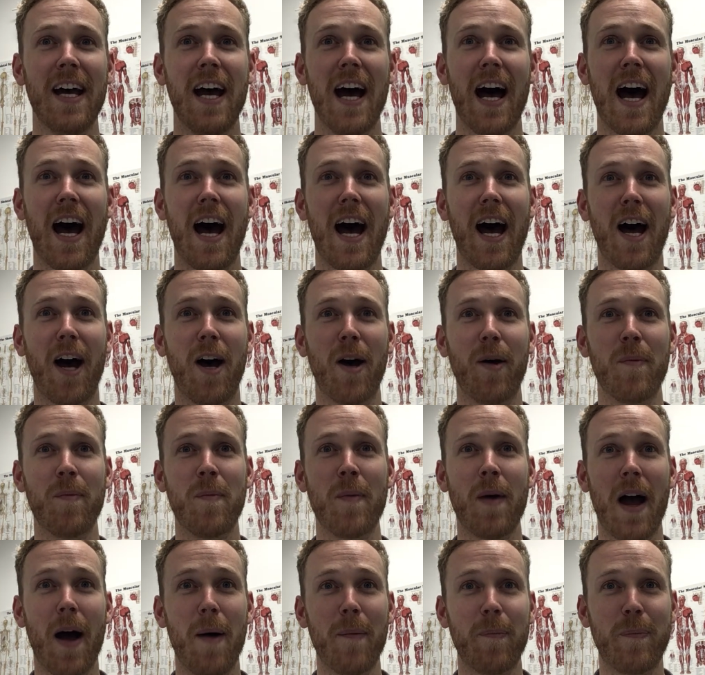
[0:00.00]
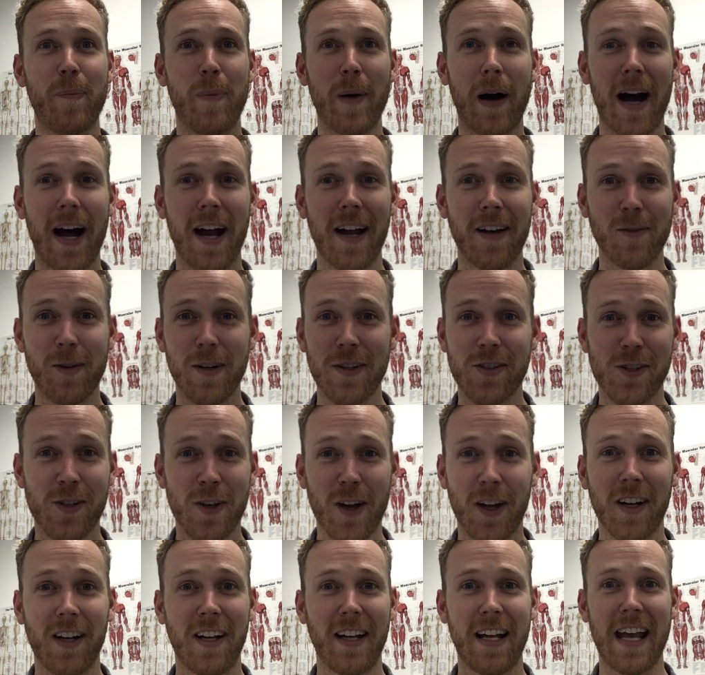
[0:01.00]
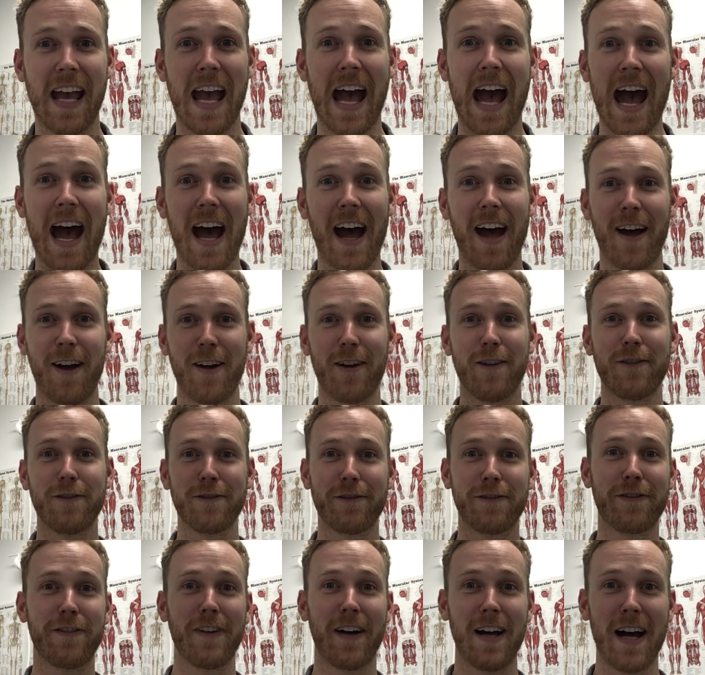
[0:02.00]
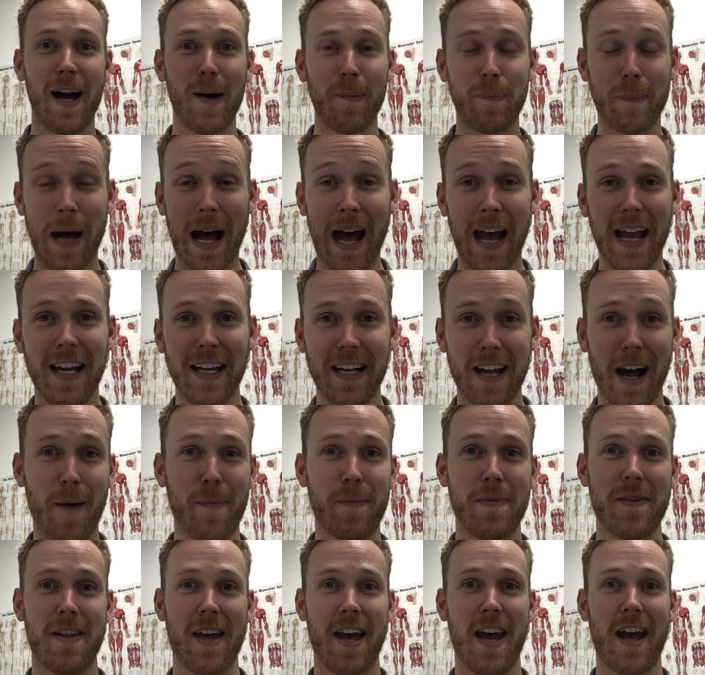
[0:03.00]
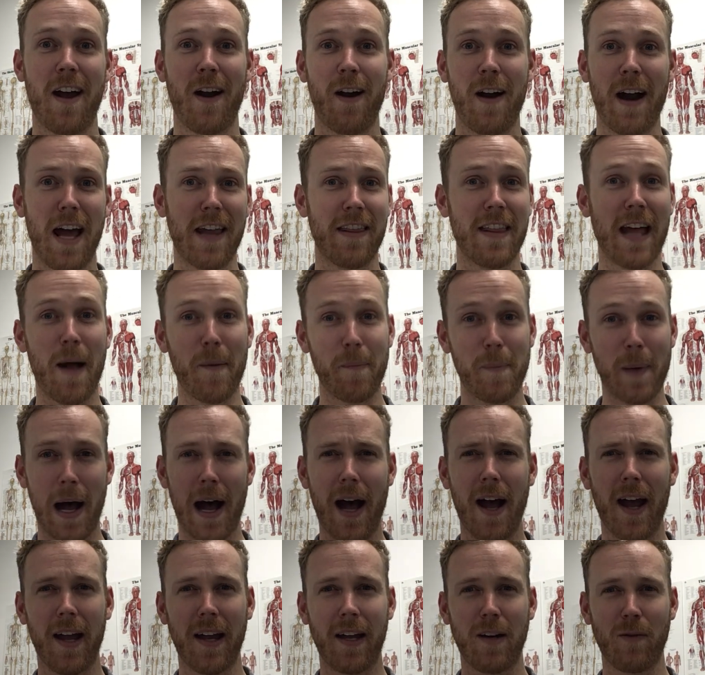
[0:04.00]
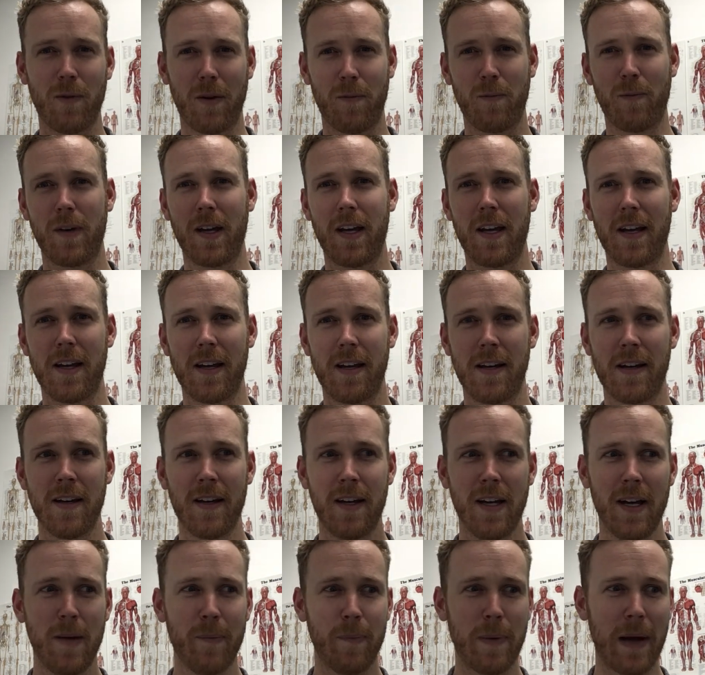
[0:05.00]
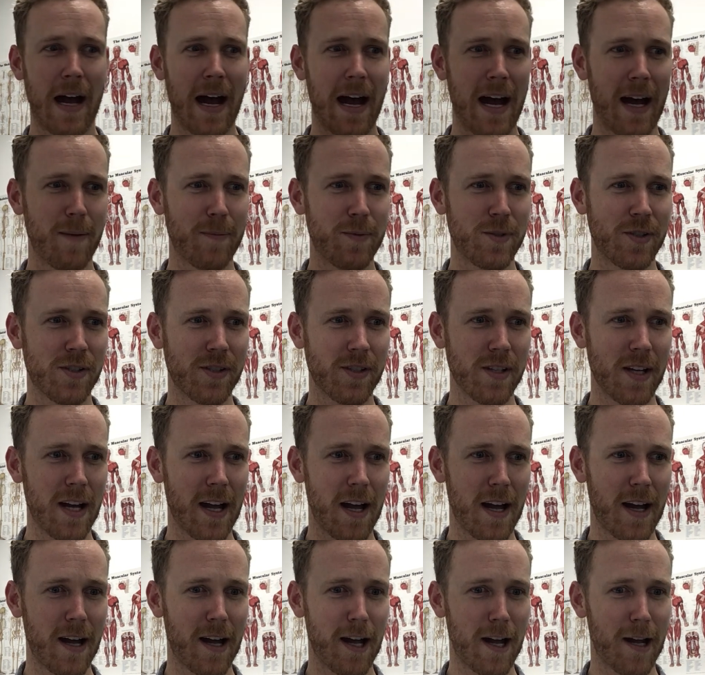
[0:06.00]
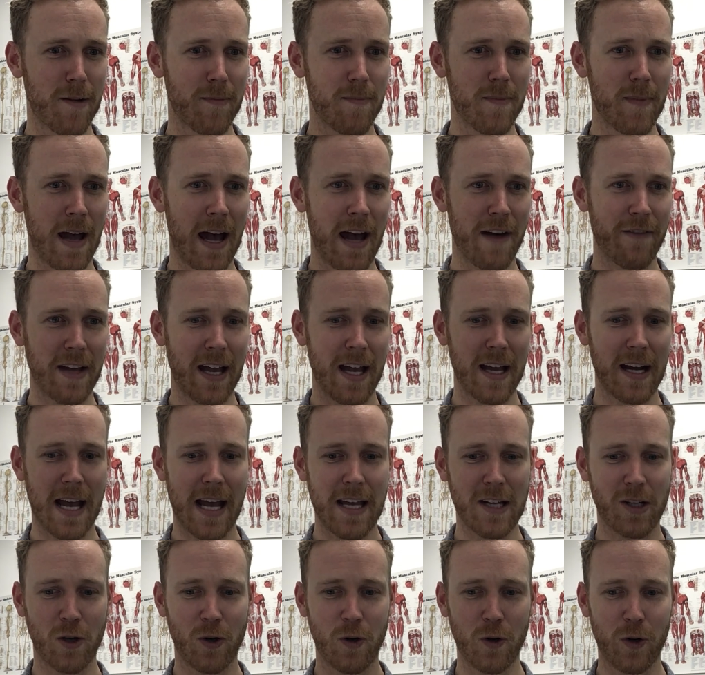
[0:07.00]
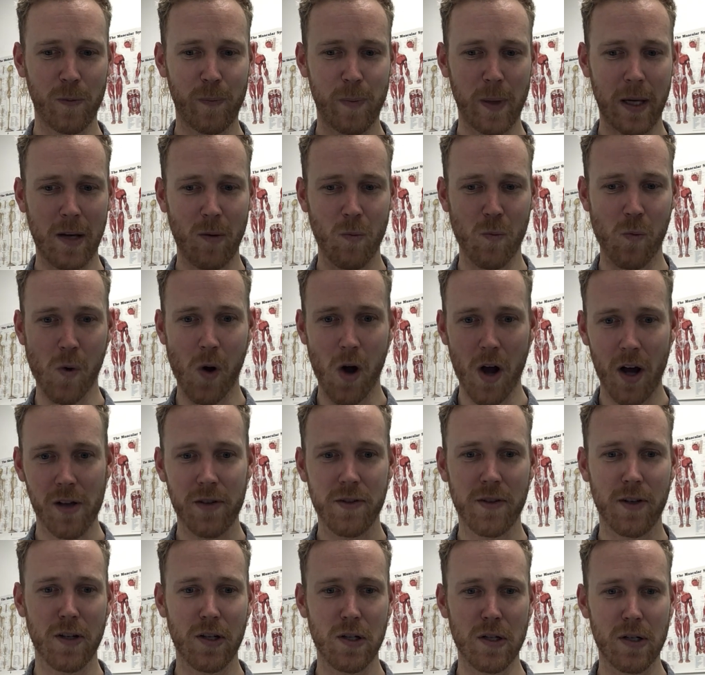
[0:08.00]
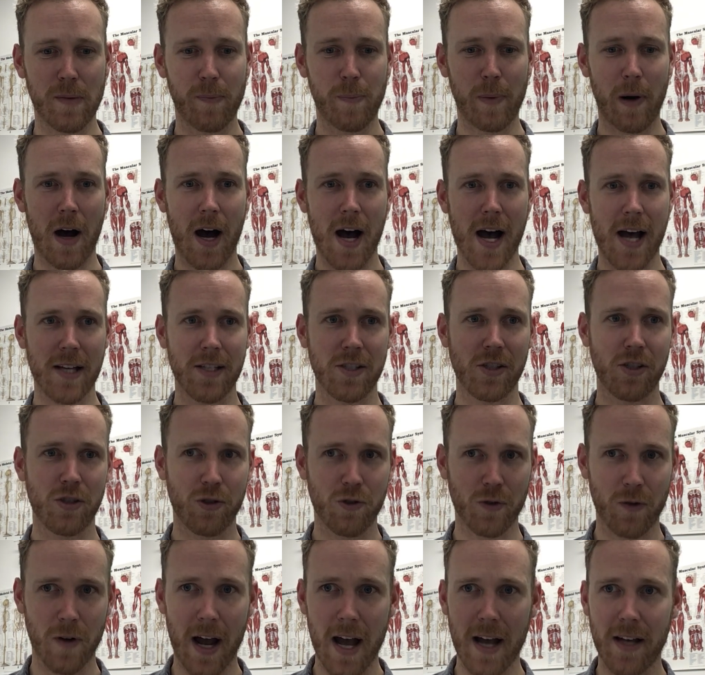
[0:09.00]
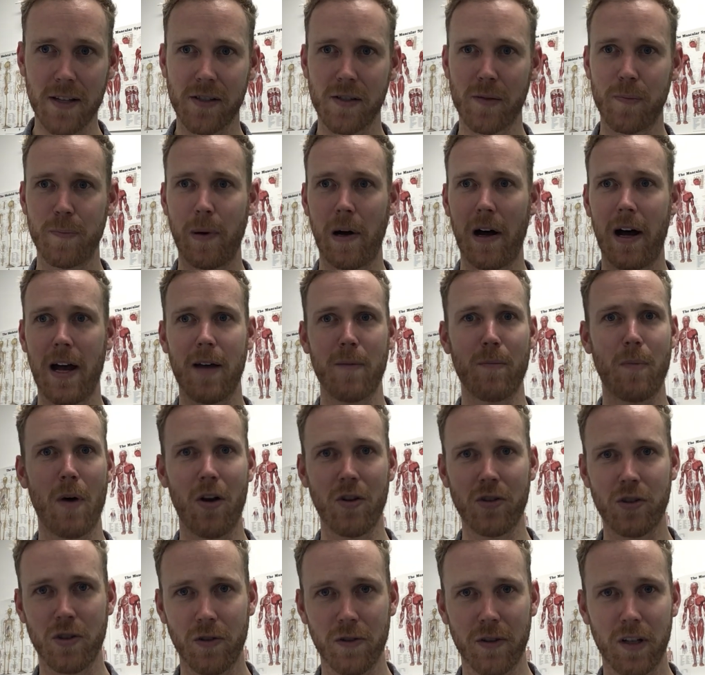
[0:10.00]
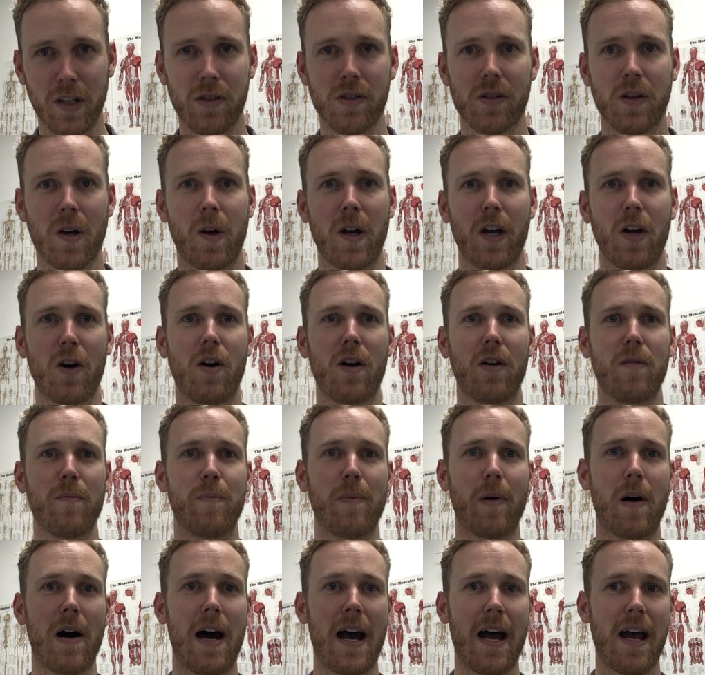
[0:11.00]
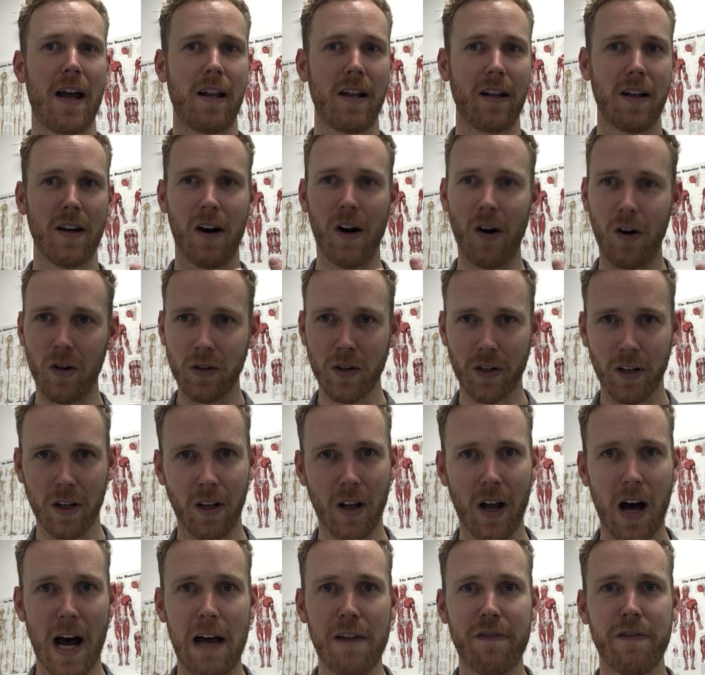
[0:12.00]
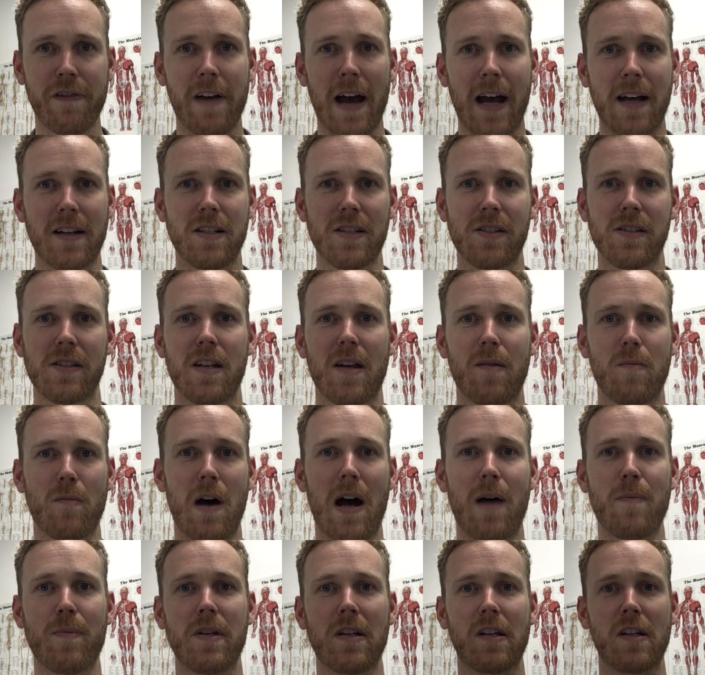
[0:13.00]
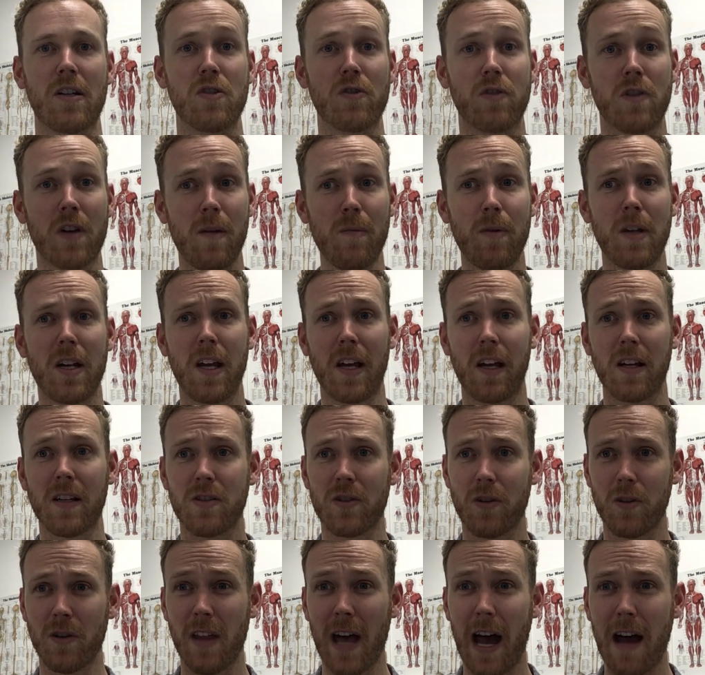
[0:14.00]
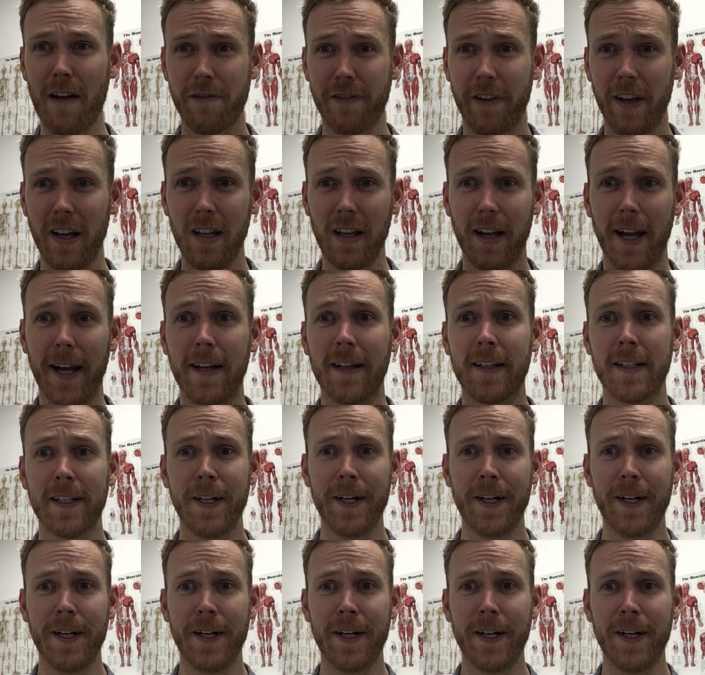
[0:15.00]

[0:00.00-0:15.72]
But we certainly have pain up there, and that pain, when we perhaps have a headache, could be worsened by stress, by emotional things going on, by whole little life factors that might be contributing to that feeling.